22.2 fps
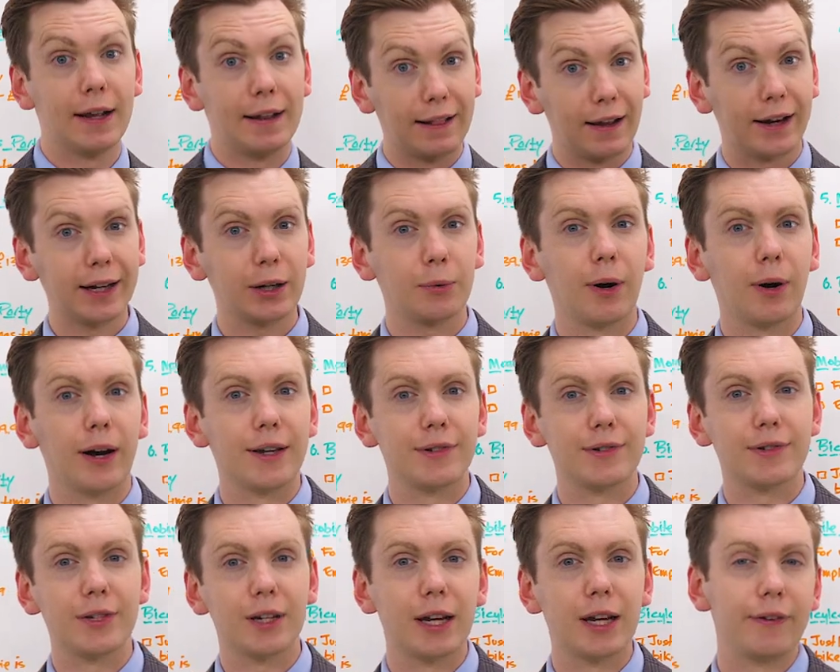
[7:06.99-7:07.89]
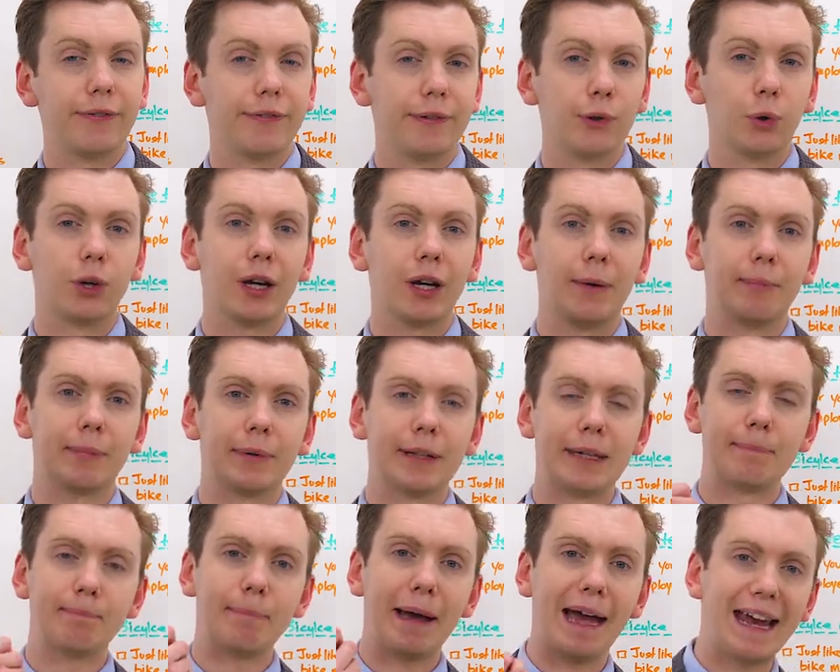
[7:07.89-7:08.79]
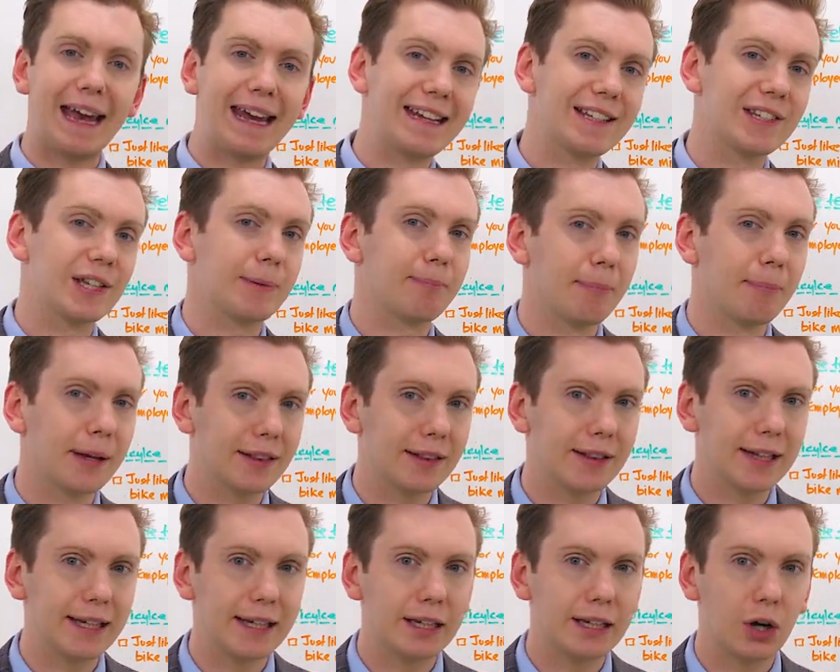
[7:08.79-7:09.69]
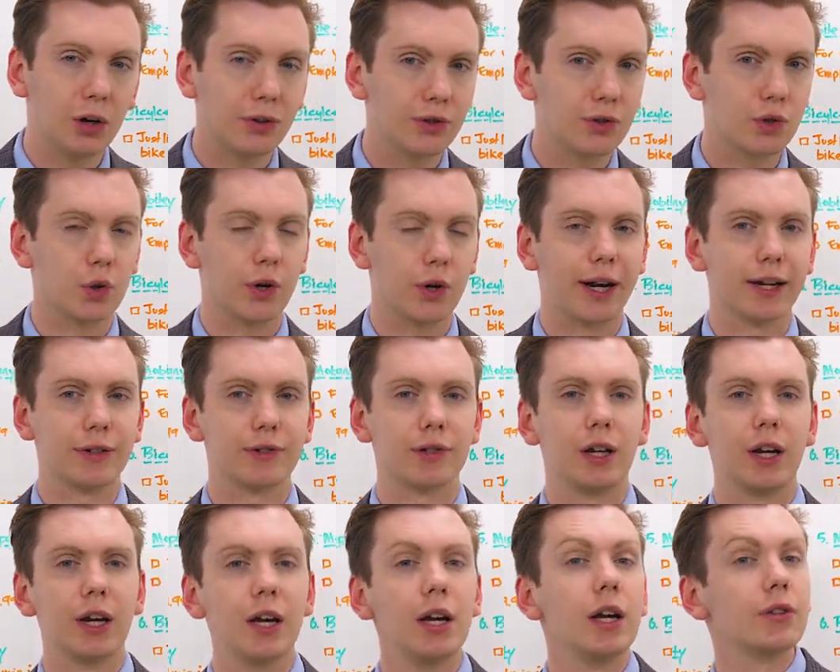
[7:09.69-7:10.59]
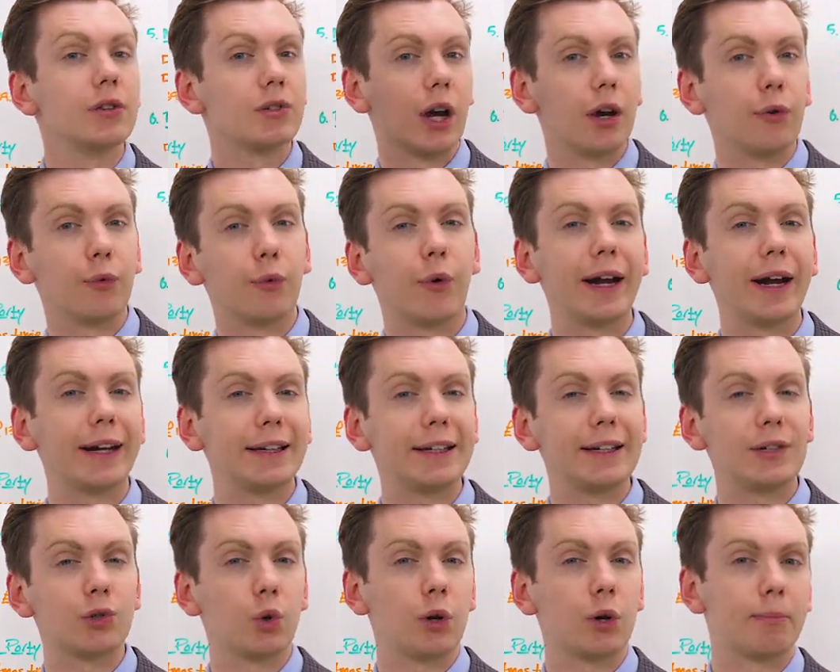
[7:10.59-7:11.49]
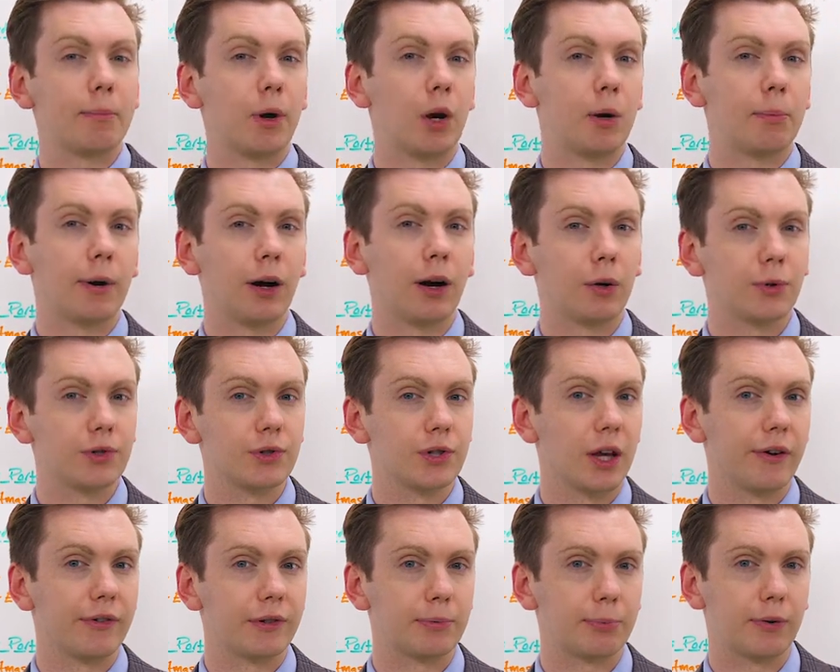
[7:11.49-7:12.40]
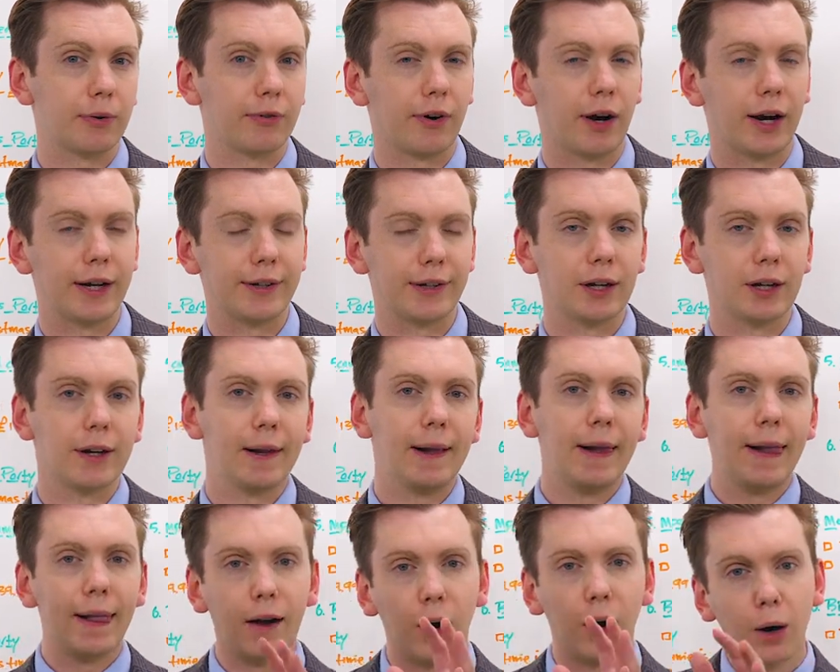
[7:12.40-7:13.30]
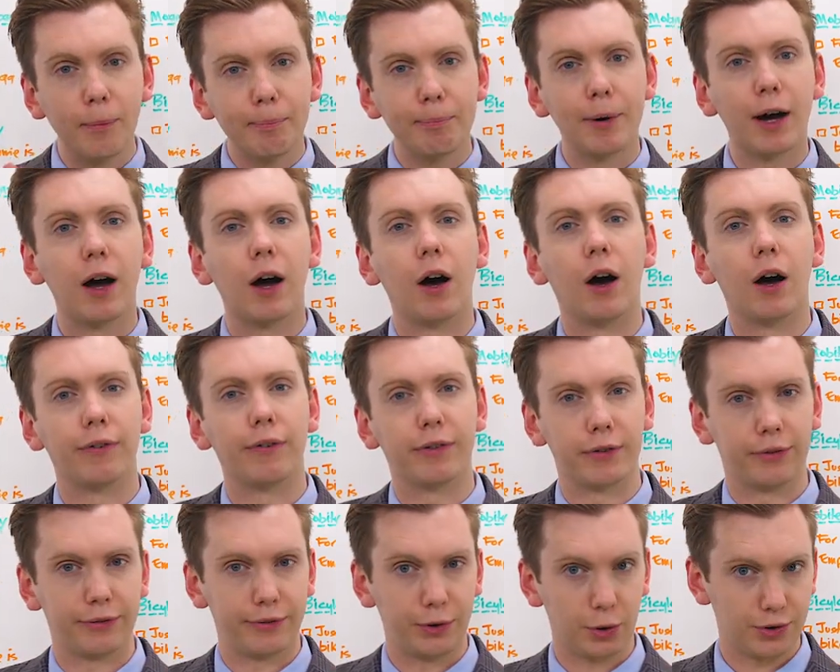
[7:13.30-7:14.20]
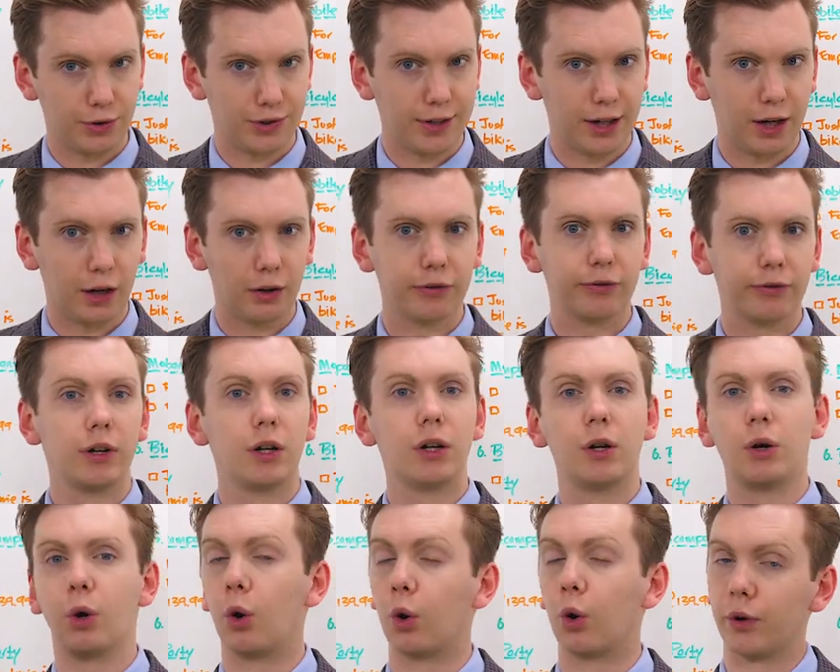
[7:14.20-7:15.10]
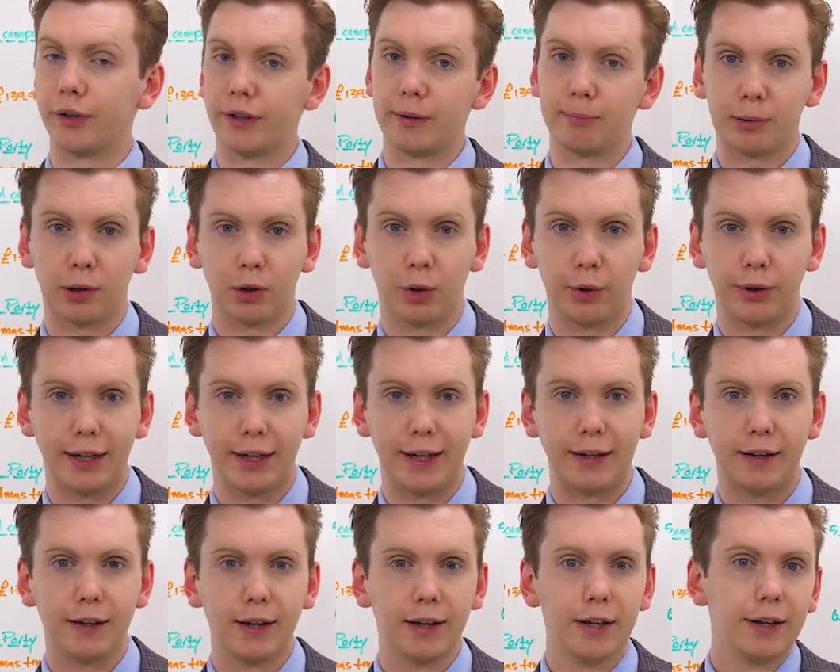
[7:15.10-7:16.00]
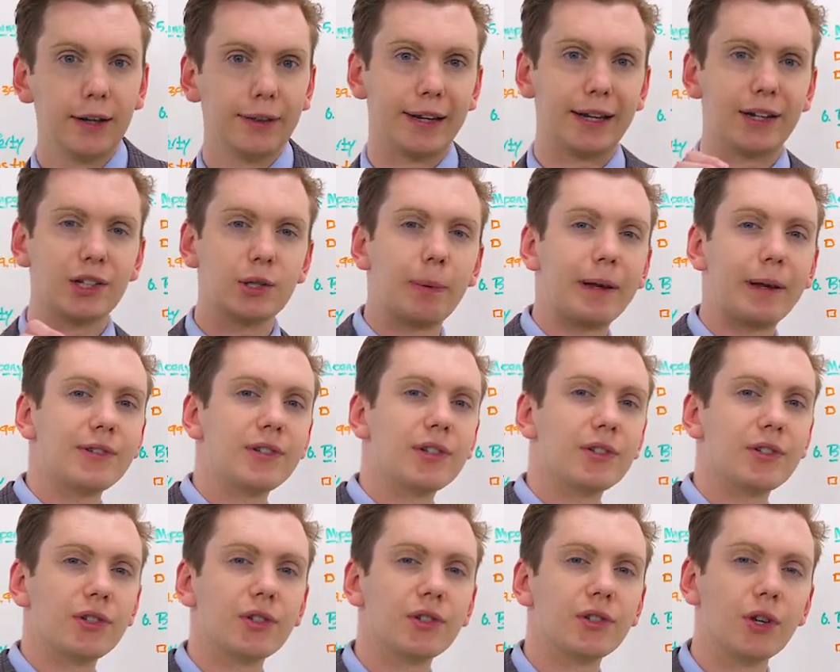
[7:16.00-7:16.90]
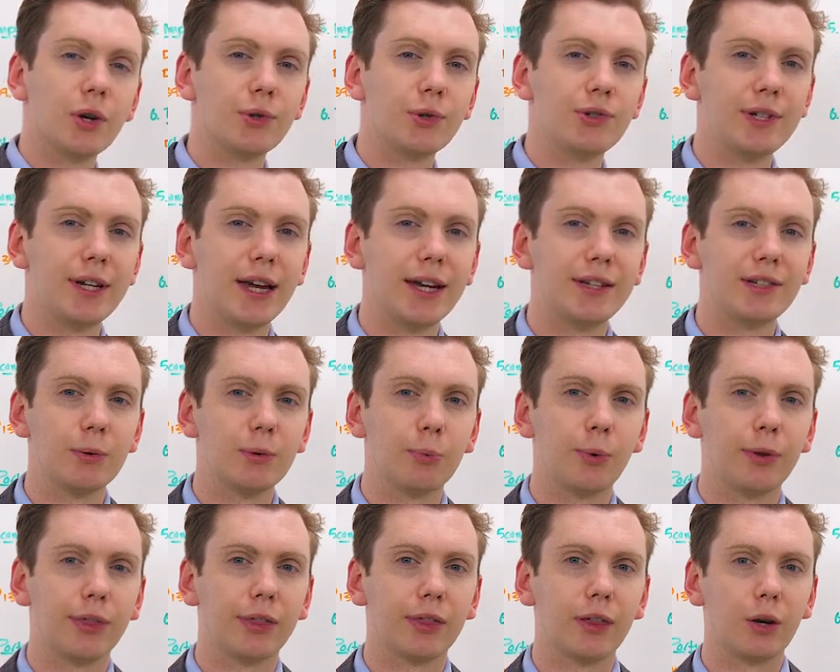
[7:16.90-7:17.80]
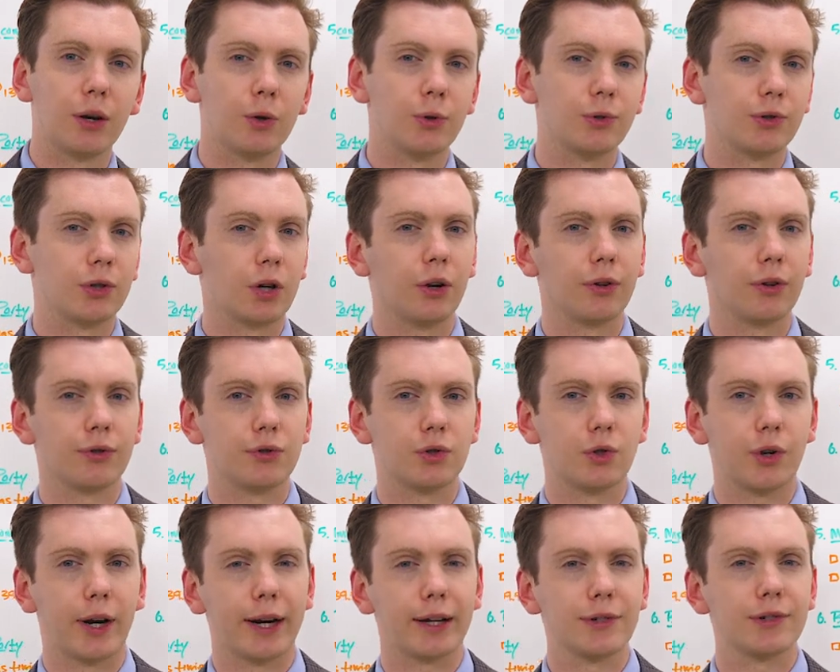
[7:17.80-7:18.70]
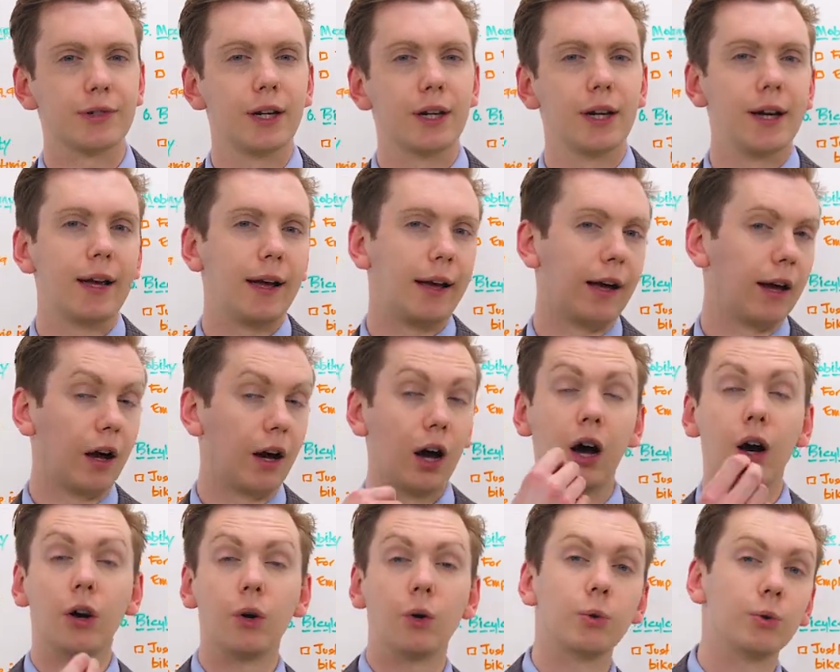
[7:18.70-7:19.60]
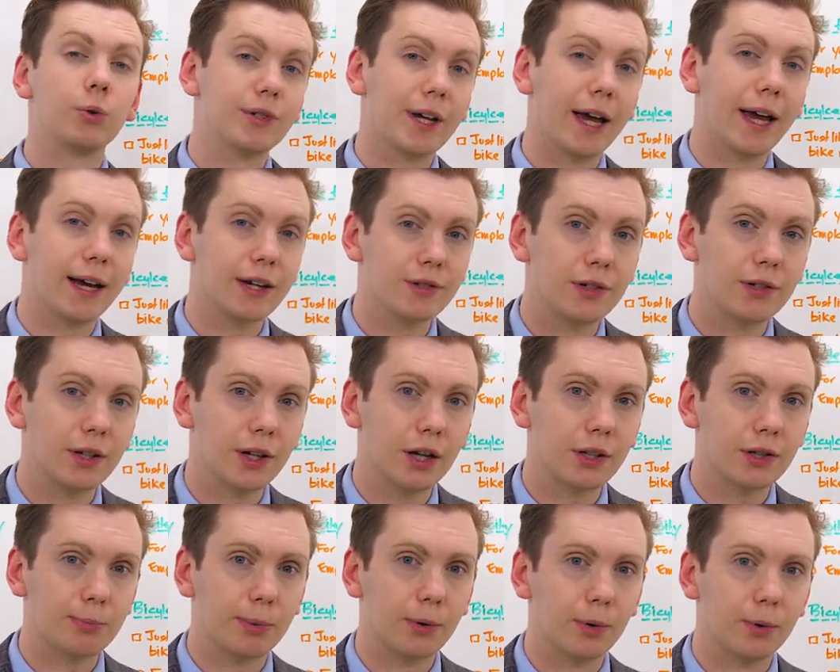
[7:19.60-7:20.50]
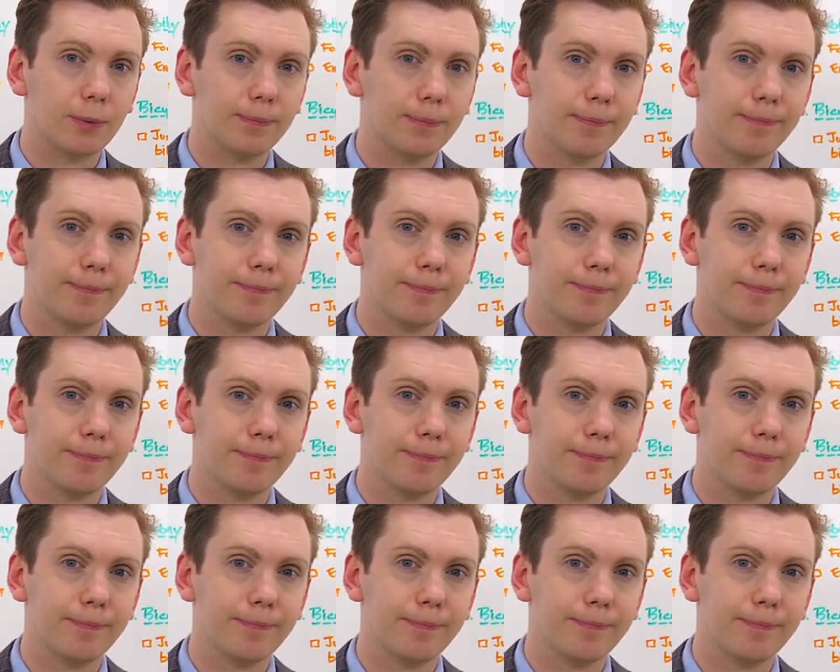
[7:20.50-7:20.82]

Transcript: Likewise, if your company pays a monthly contract directly to a mobile service provider on behalf of yourself or an employee, the expenses associated with those contracts are all tax deductible.